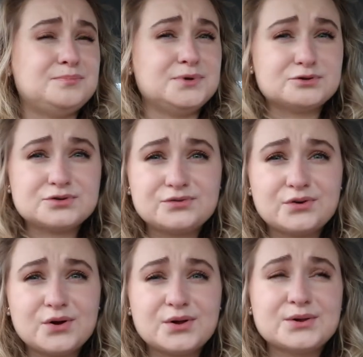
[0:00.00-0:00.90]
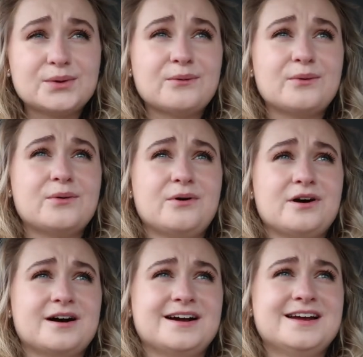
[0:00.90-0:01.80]
beautiful
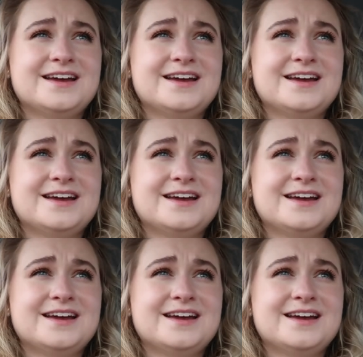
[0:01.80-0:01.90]
or